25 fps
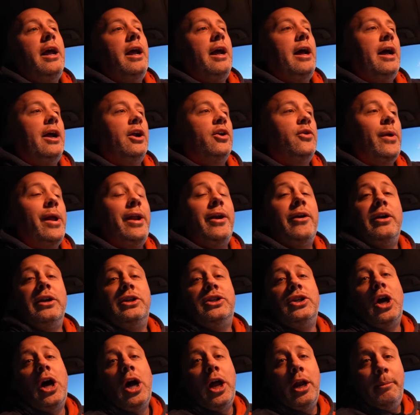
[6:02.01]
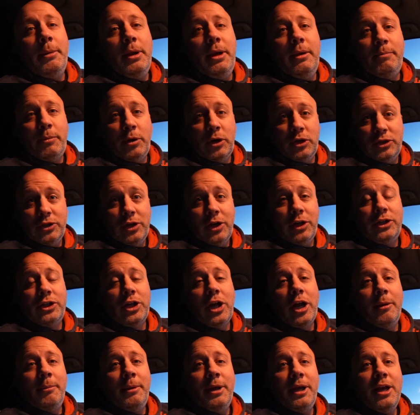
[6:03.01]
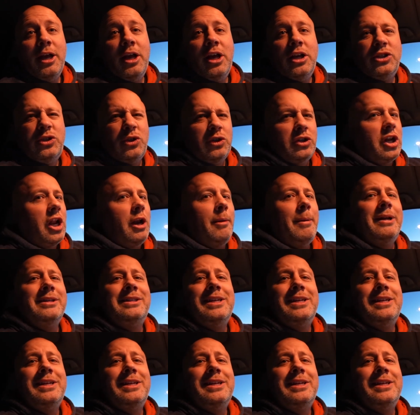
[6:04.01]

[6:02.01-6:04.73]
uh, greater autonomy, personal autonomy. So it's all about